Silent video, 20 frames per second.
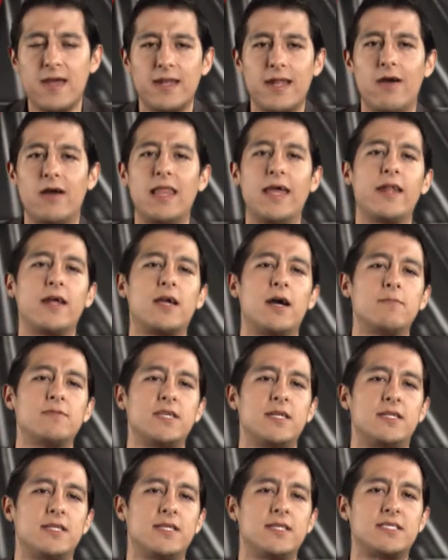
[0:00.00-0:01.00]
Now, Atlanta comes
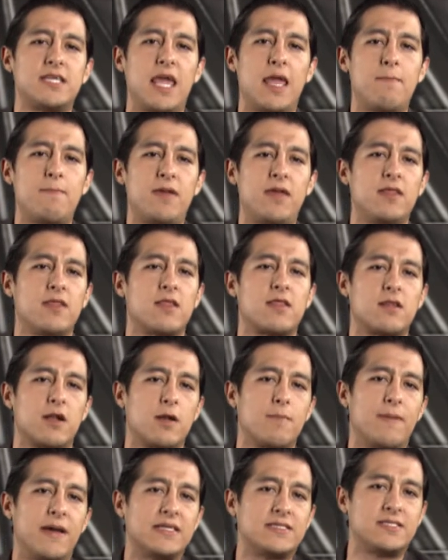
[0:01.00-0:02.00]
into this game being the
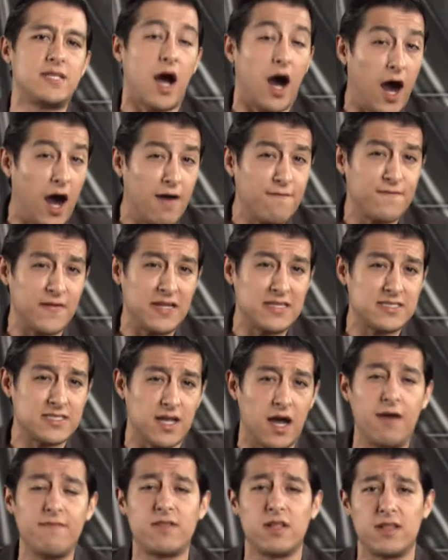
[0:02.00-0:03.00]
third best offense
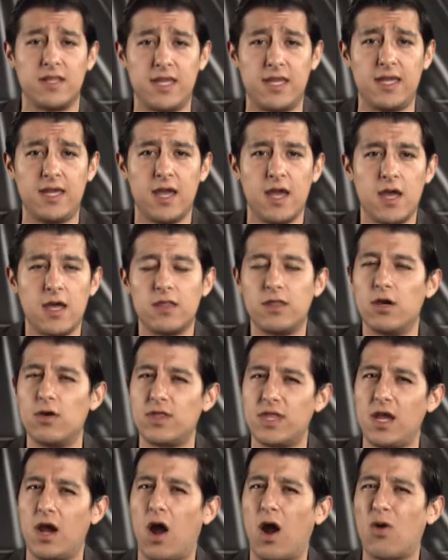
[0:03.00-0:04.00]
of the league, though
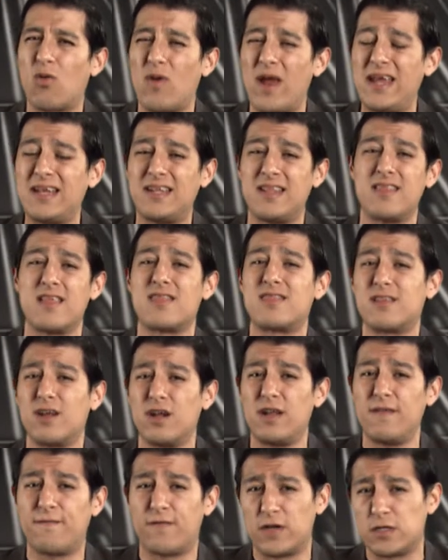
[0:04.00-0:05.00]
they are ranked in the
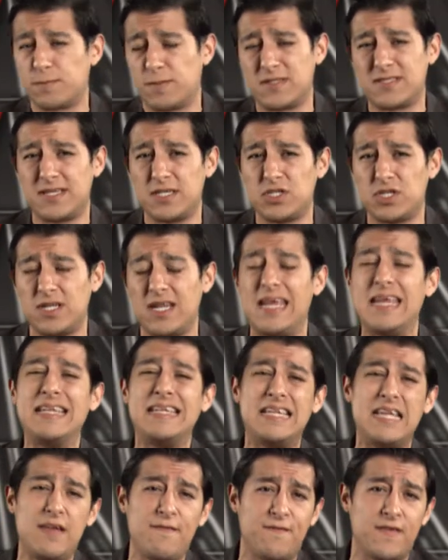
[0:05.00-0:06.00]
31st position in
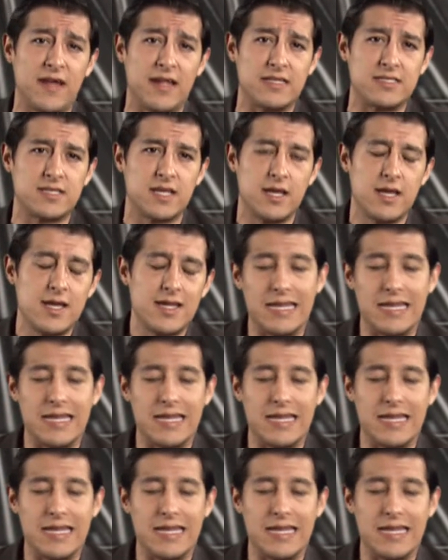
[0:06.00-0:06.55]
defense.